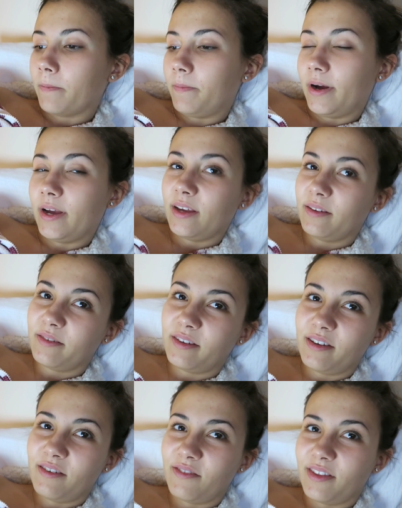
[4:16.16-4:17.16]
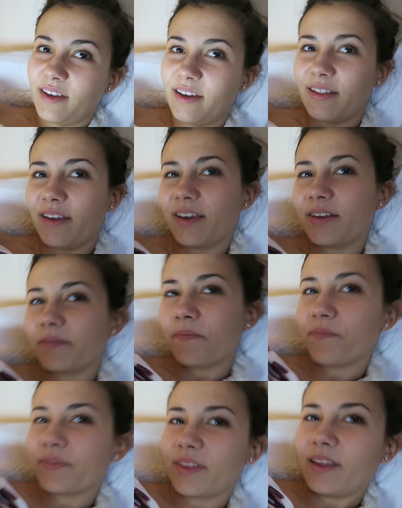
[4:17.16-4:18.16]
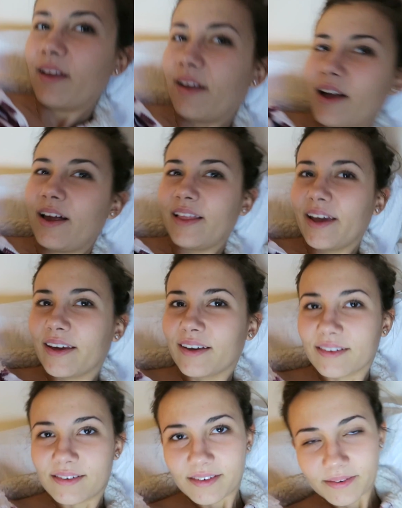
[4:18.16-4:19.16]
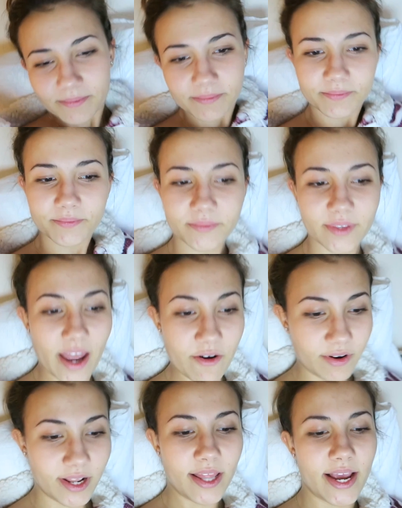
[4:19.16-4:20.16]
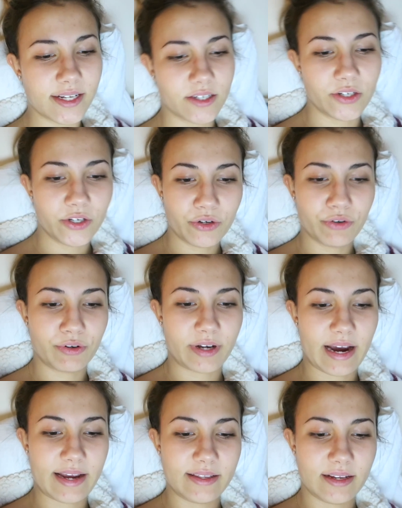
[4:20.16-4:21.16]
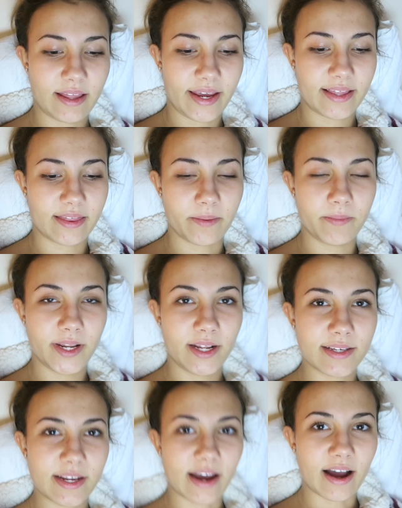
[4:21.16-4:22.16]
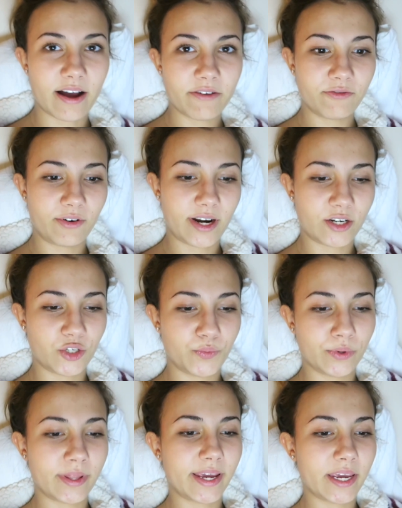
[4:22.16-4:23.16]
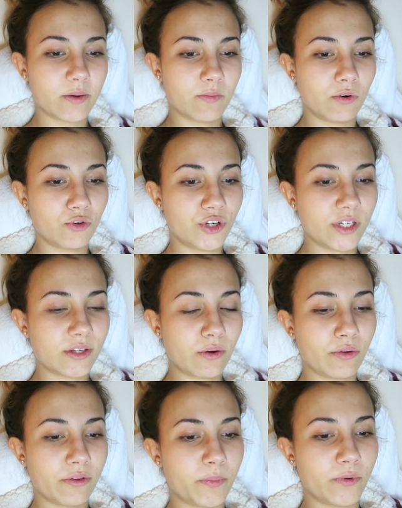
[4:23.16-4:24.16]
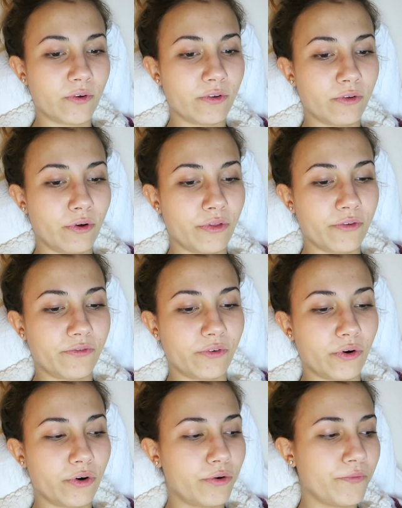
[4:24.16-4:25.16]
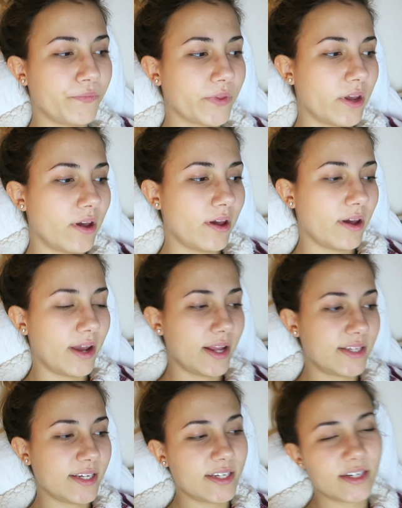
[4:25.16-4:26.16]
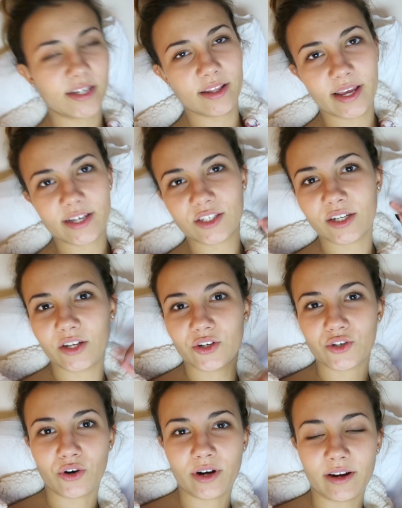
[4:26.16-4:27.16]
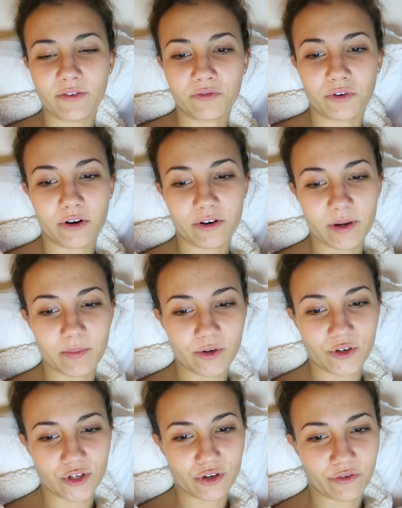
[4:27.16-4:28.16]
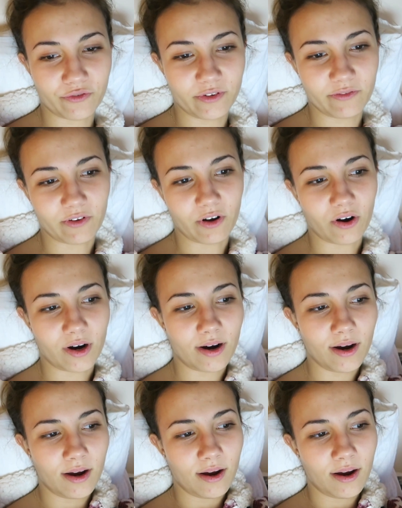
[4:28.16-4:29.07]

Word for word: But even then, like, I like it. I really like the new kind of like thumbnails I have where I just put like emojis on the, on the photo. It's easier than like screenshotting four images off the vlog.